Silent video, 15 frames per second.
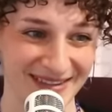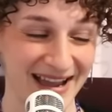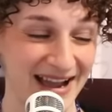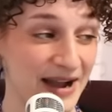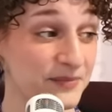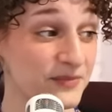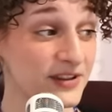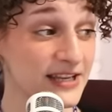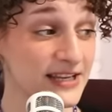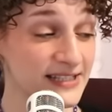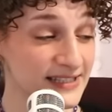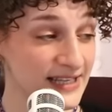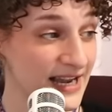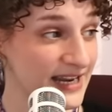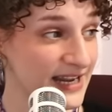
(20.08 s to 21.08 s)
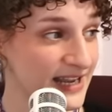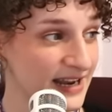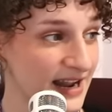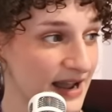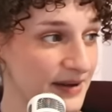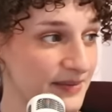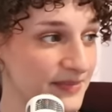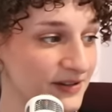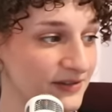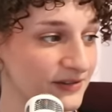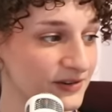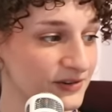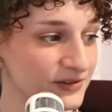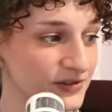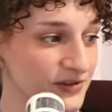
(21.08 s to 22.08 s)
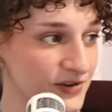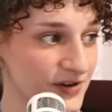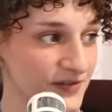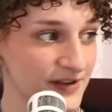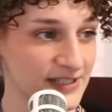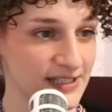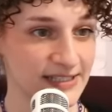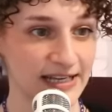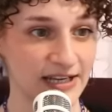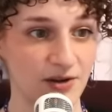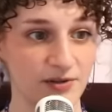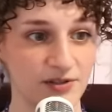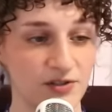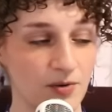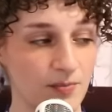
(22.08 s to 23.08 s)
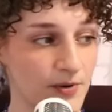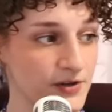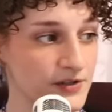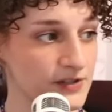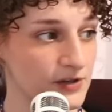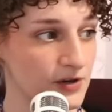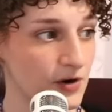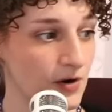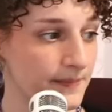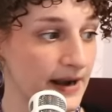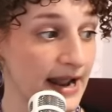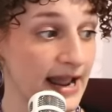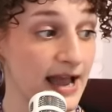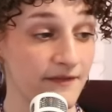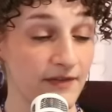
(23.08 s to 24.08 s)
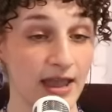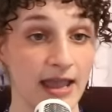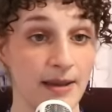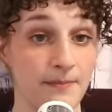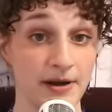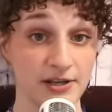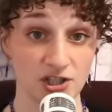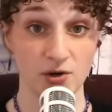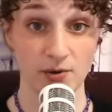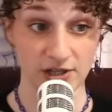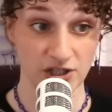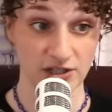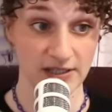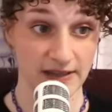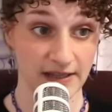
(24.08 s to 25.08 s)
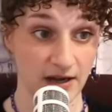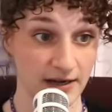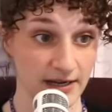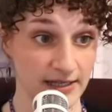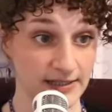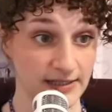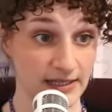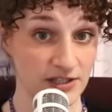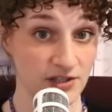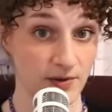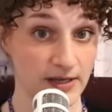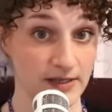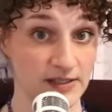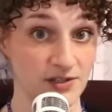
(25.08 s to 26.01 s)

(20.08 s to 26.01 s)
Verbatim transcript: Yeah, I'm really excited. I'm a little nervous because I know it's so personal, but I have a bunch of questions that the audience sent to us.